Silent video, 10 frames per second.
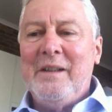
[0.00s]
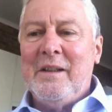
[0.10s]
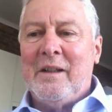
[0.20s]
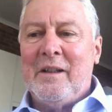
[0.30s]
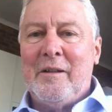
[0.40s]

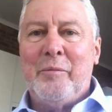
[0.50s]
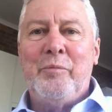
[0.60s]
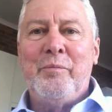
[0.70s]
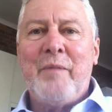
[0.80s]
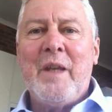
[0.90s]

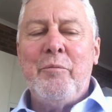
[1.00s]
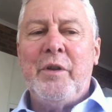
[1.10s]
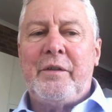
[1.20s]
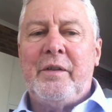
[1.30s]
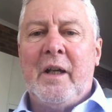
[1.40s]
Um,
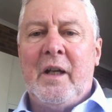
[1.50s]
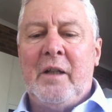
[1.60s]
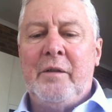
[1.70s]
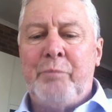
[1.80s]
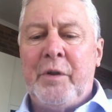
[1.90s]
but
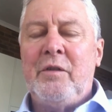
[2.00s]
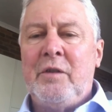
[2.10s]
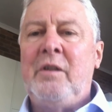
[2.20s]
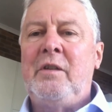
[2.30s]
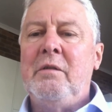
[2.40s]
uh, but
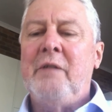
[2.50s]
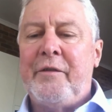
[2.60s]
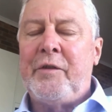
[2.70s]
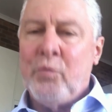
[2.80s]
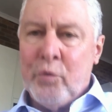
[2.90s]
you do
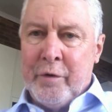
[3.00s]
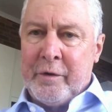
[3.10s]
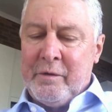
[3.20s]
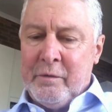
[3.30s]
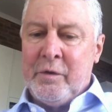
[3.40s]
have to
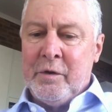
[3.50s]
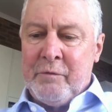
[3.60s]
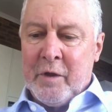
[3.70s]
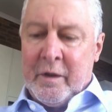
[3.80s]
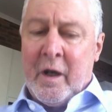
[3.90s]
work. You,
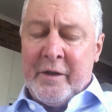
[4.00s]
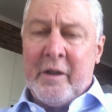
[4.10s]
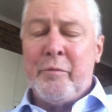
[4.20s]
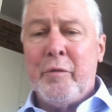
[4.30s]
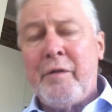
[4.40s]
have got to either
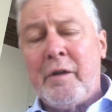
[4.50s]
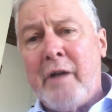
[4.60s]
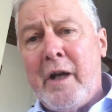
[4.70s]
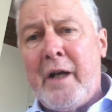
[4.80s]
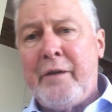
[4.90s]
got to move it
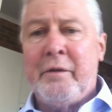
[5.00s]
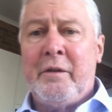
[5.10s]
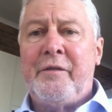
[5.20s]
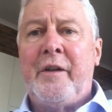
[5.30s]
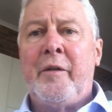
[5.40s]
around, or you've
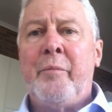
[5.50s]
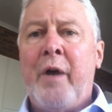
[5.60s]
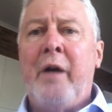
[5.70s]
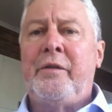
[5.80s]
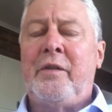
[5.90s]
got to find
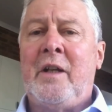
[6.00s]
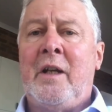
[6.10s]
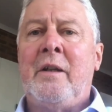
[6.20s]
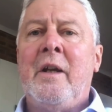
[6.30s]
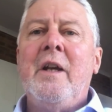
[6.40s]
a bonus
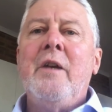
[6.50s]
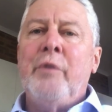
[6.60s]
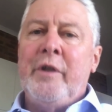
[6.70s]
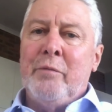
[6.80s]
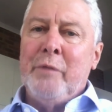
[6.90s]
account
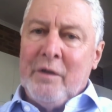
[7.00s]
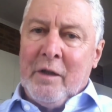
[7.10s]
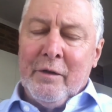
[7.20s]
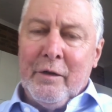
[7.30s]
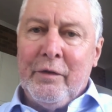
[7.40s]
where you can meet
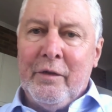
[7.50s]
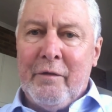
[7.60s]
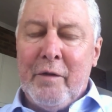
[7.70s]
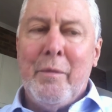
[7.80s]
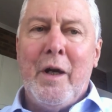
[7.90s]
the conditions
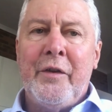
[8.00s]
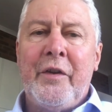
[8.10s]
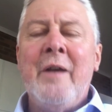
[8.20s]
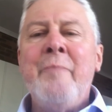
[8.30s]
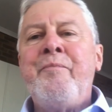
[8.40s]
every month,
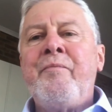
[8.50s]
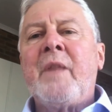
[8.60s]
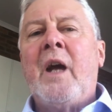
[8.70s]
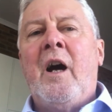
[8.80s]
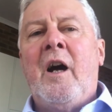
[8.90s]

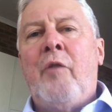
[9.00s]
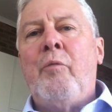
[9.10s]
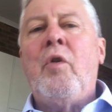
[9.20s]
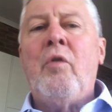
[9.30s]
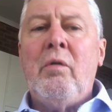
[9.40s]

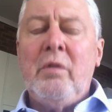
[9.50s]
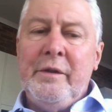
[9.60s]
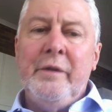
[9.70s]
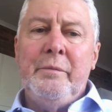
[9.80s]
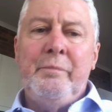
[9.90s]
um, or
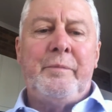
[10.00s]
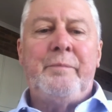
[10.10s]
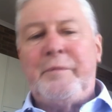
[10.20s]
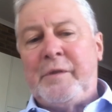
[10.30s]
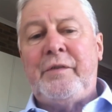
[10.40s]
you
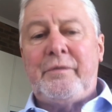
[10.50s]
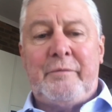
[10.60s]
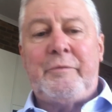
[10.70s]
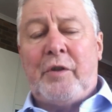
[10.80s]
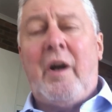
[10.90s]
just
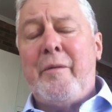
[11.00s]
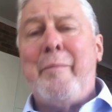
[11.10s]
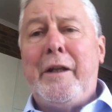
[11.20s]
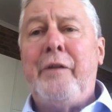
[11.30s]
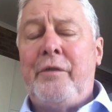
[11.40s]
try to
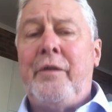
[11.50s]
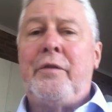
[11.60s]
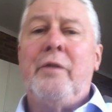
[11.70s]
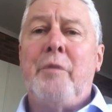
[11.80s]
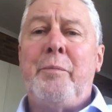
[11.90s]
manage the
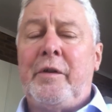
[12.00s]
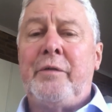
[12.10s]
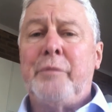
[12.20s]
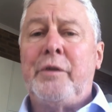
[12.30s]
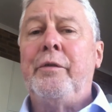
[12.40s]
term
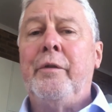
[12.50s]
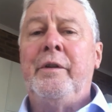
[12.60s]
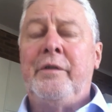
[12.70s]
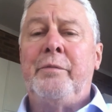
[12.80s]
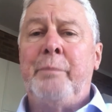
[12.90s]
deposit
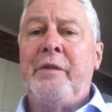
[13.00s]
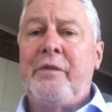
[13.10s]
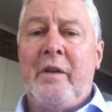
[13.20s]
maturities as best you